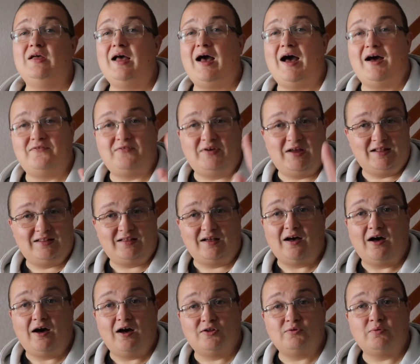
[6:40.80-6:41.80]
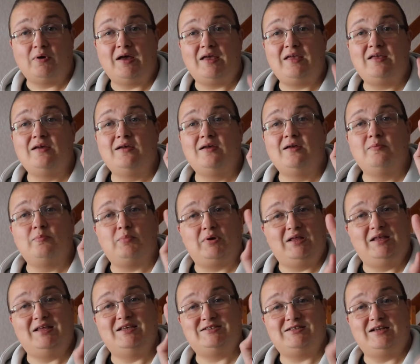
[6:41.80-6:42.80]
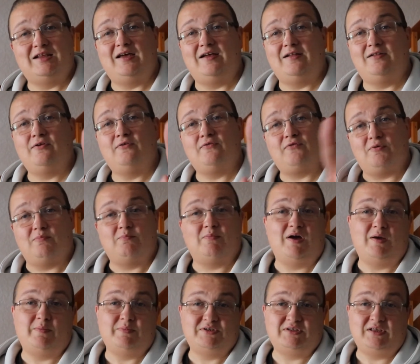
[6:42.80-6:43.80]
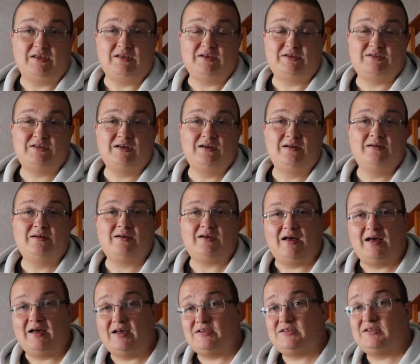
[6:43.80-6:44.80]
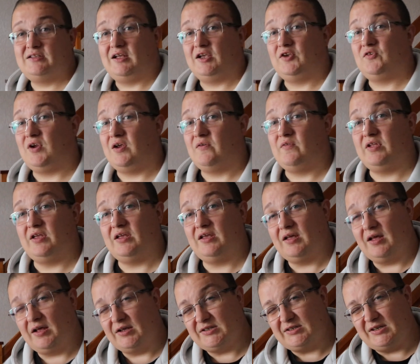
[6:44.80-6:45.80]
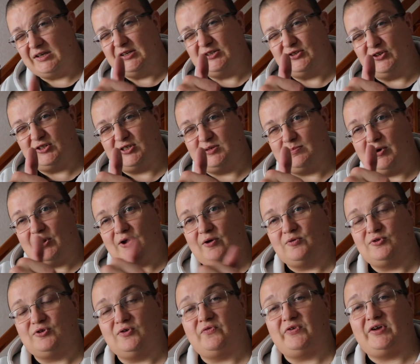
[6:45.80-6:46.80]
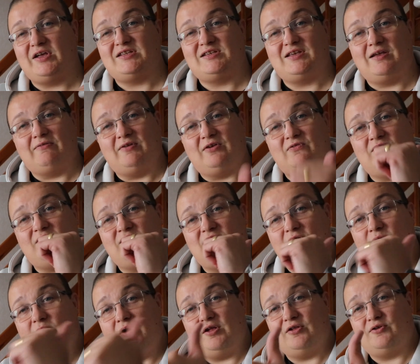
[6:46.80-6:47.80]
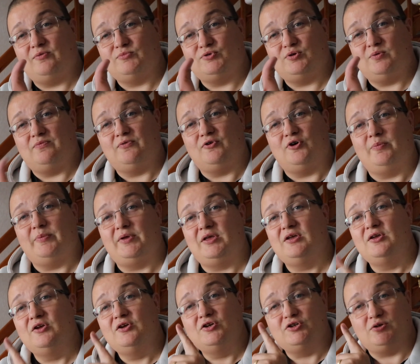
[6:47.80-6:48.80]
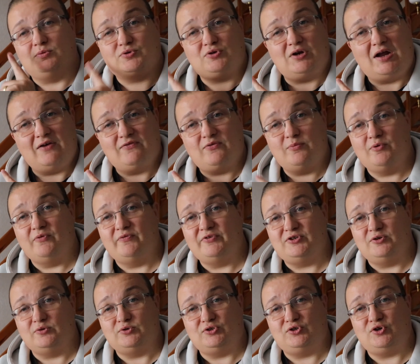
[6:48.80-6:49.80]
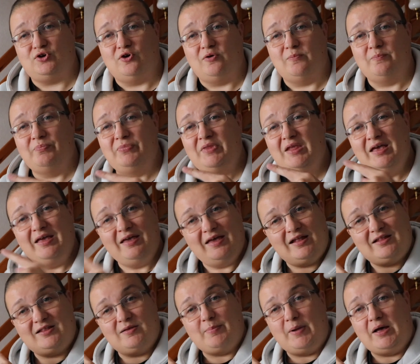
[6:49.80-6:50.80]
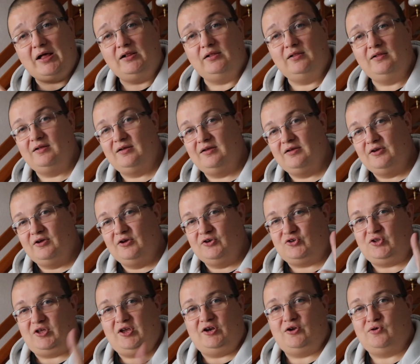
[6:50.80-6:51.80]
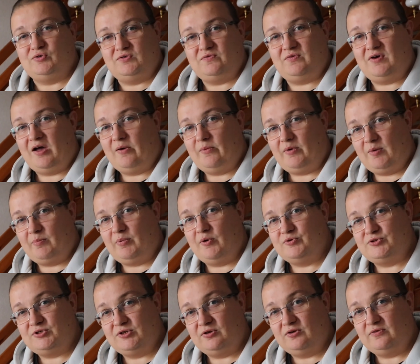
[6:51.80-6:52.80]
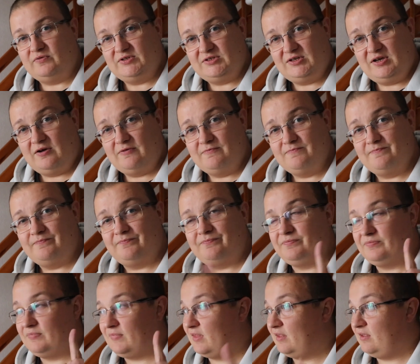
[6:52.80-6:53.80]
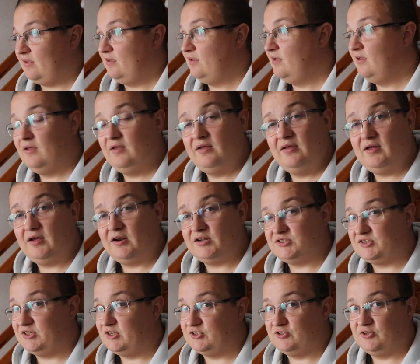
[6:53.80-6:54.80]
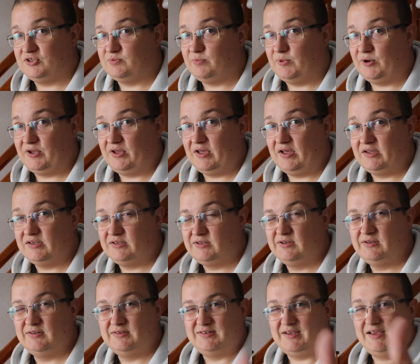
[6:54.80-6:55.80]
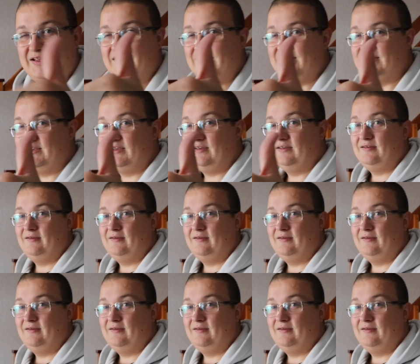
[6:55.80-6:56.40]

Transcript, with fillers: I've learned the hard way. Please learn from my mistakes. Guys, thanks for everything. I'll see you all tomorrow. Don't forget to give this video a thumbs up for me. Subscribe for more videos to come. Hit the bell so that you're notified when I post a new video. And I'll see you all tomorrow, guys. Take it easy.